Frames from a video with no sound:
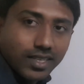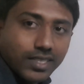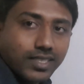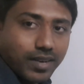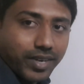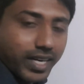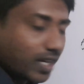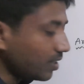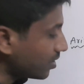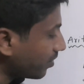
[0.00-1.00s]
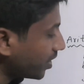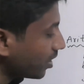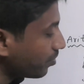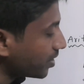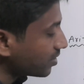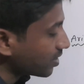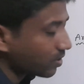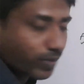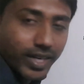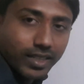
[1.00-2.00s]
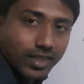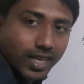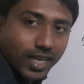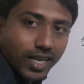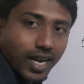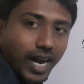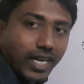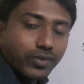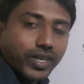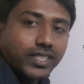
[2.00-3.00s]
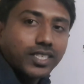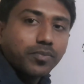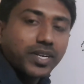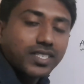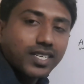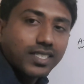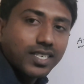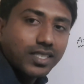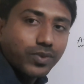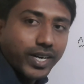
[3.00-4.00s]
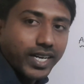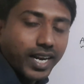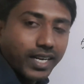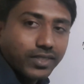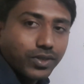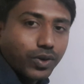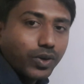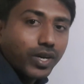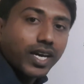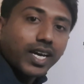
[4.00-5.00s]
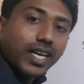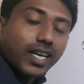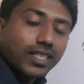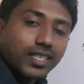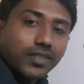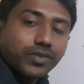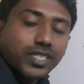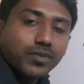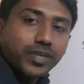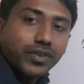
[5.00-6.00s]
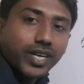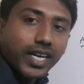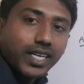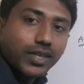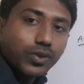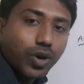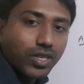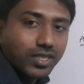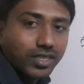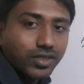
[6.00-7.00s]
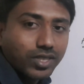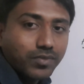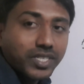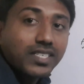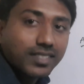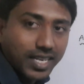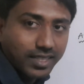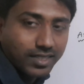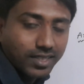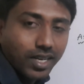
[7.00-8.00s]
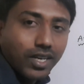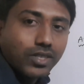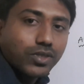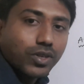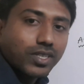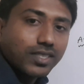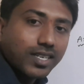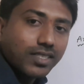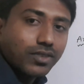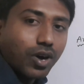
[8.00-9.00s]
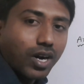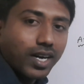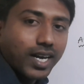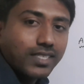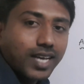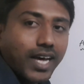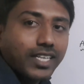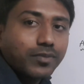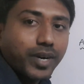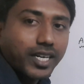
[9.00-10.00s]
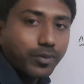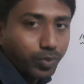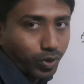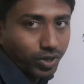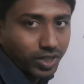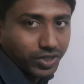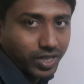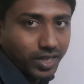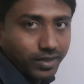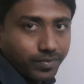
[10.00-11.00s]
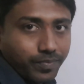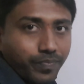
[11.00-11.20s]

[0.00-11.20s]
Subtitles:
17, 17 plus 6 23, and 23 plus 6 is 29. So here the difference between any two consecutive terms is 6. So this is called as arithmetic progression.